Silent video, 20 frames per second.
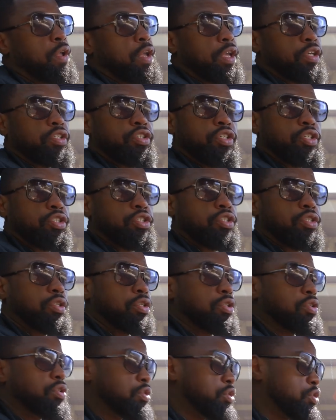It's just
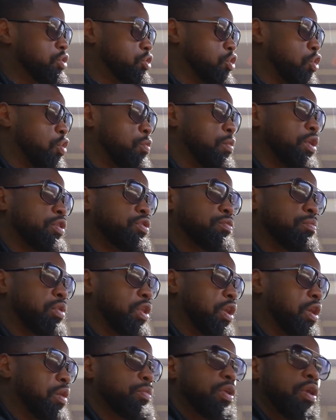so much
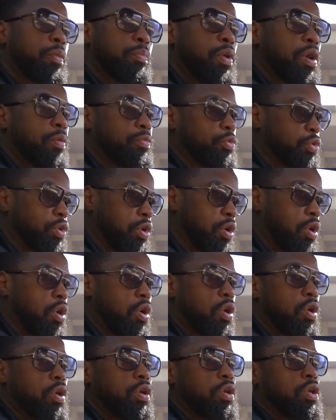blood being pumped through your
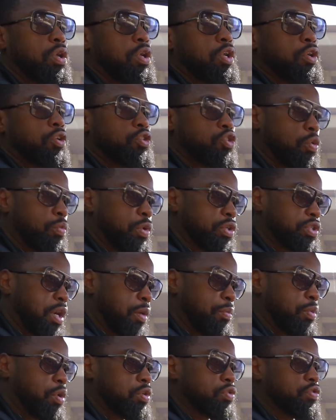heart, so much
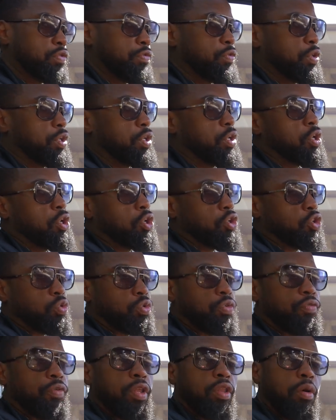hypertrophy, you
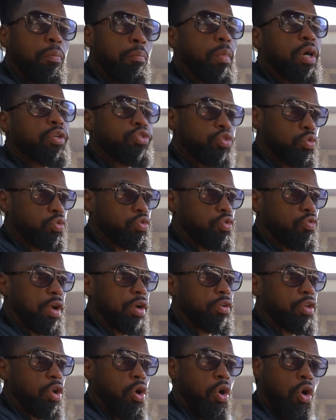develop muscles
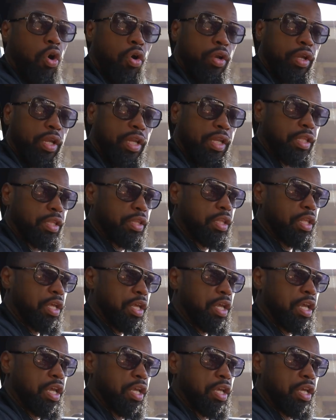around your heart, and
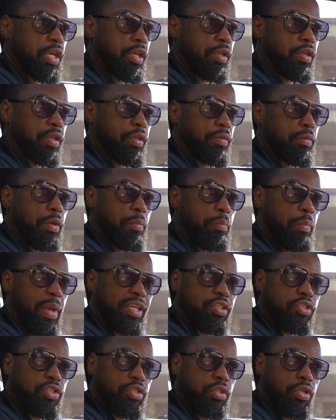it
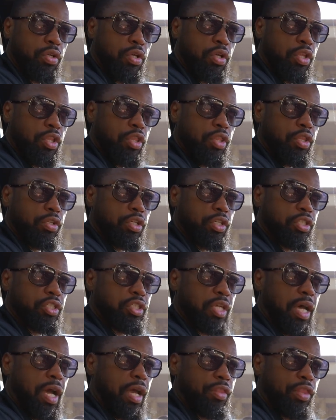makes the
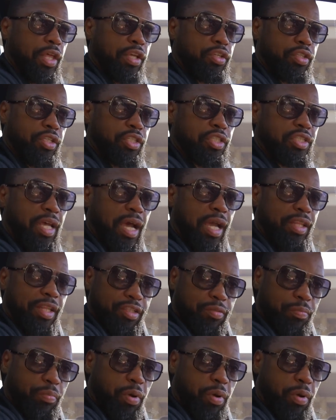side that's